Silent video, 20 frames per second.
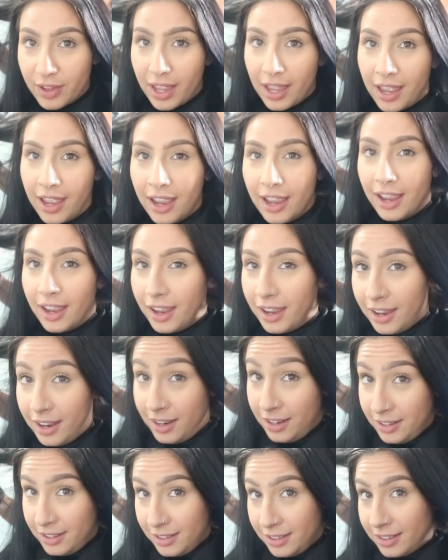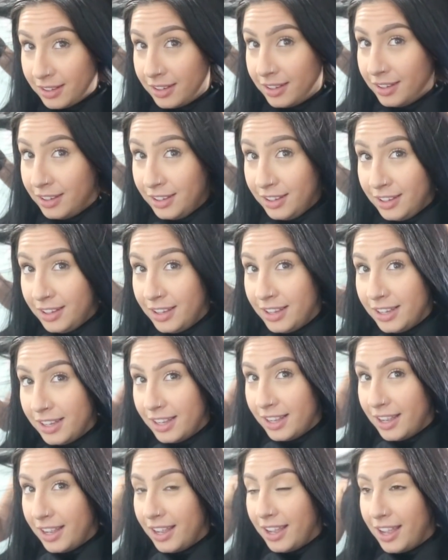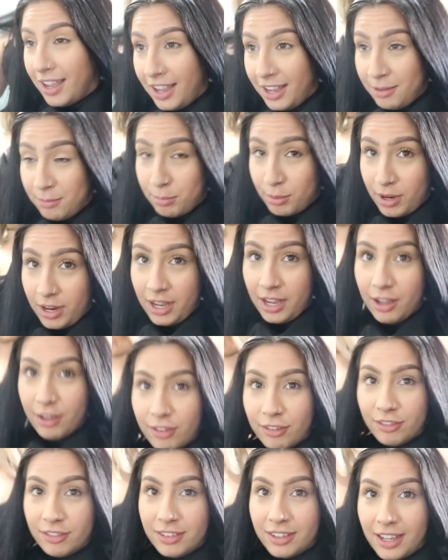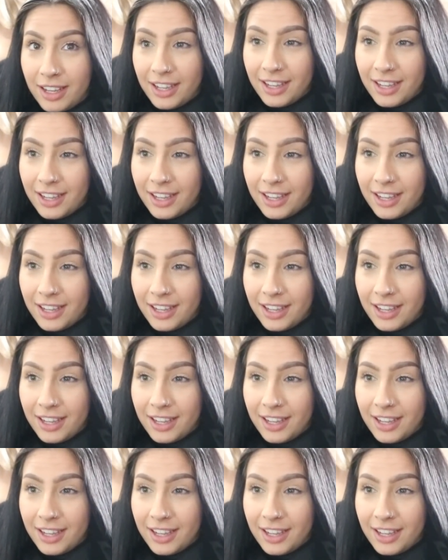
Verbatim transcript: Yep. And... And brown. And brown. And we